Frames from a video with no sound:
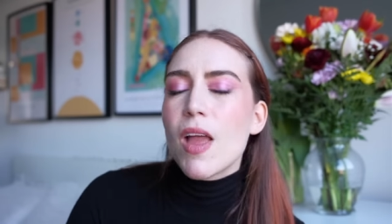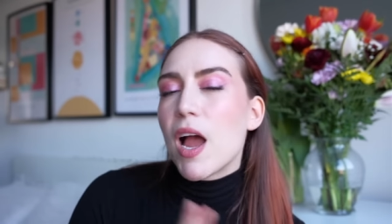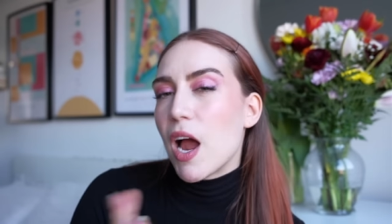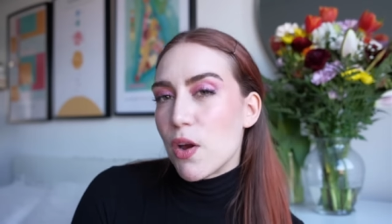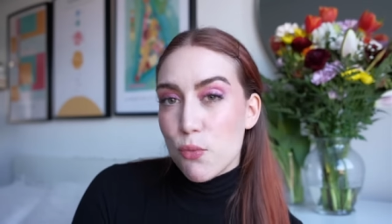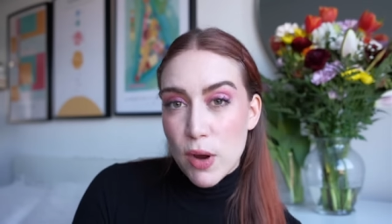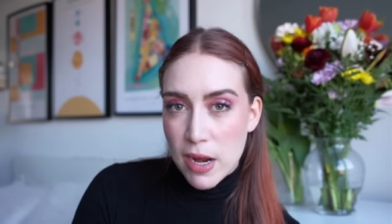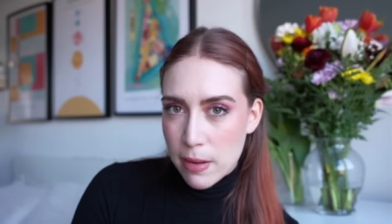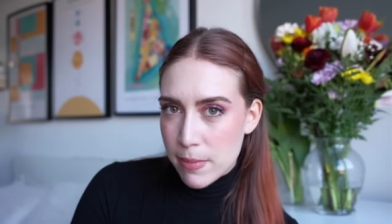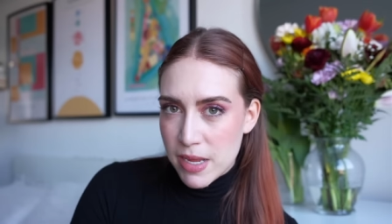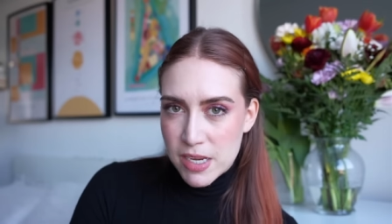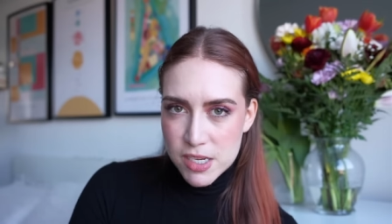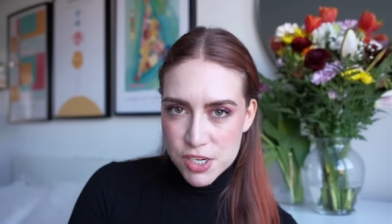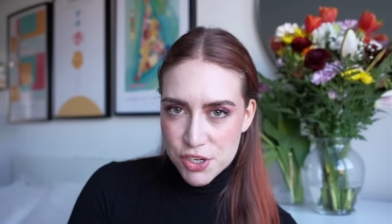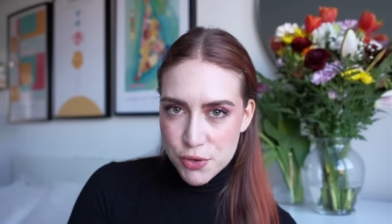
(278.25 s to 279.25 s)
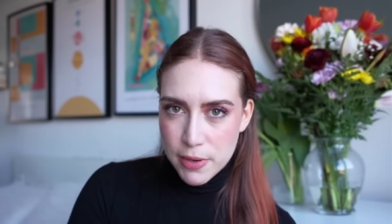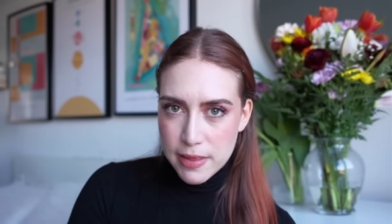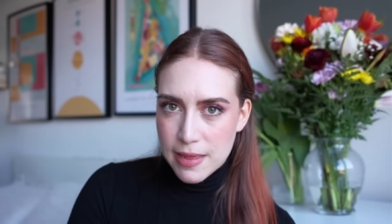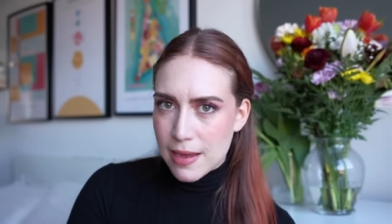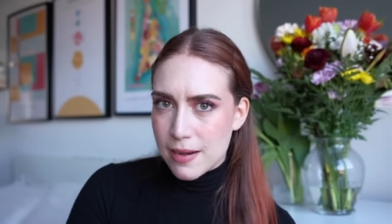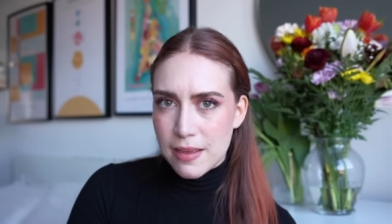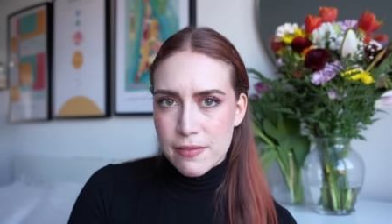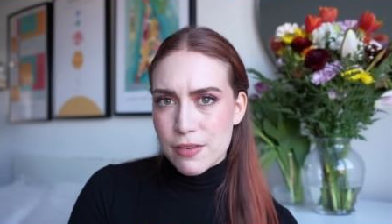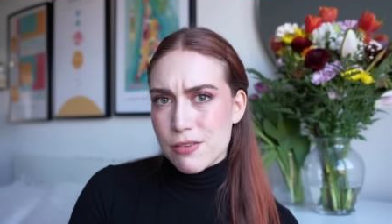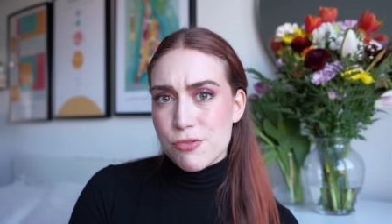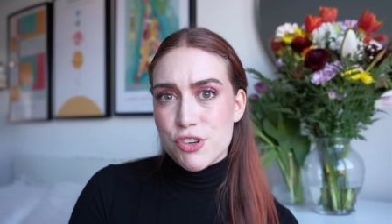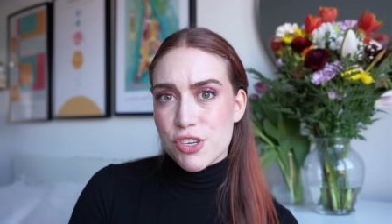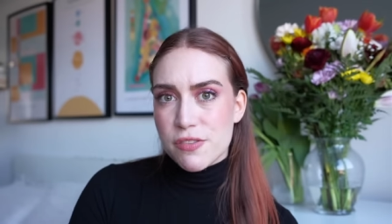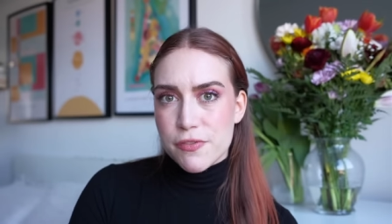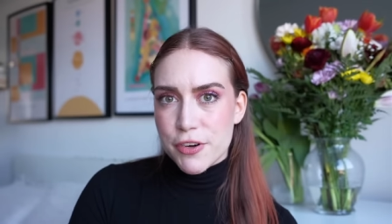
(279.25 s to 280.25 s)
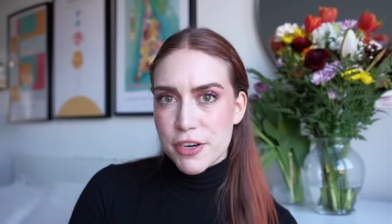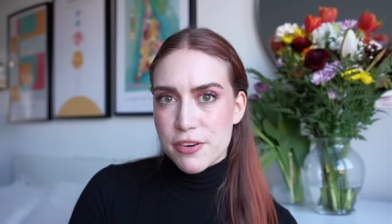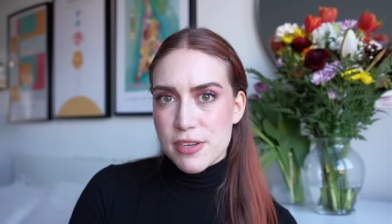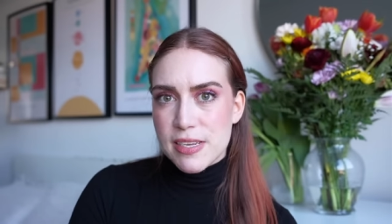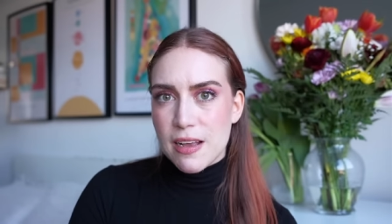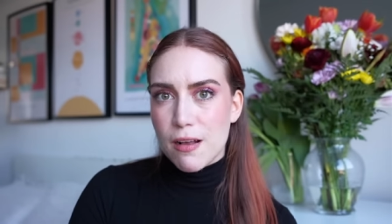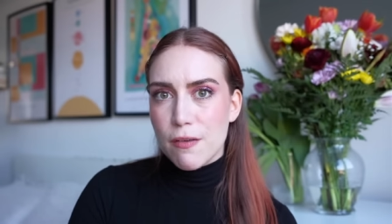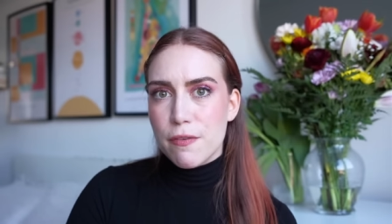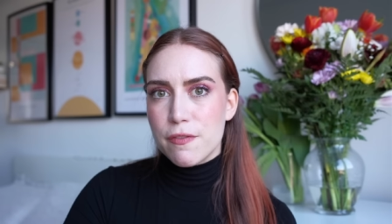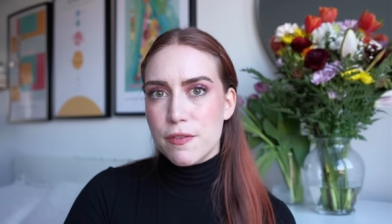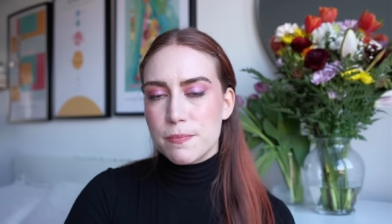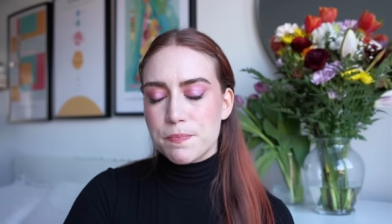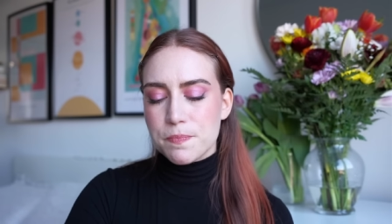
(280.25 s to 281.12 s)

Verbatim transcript: I recommend doing that even just for yourself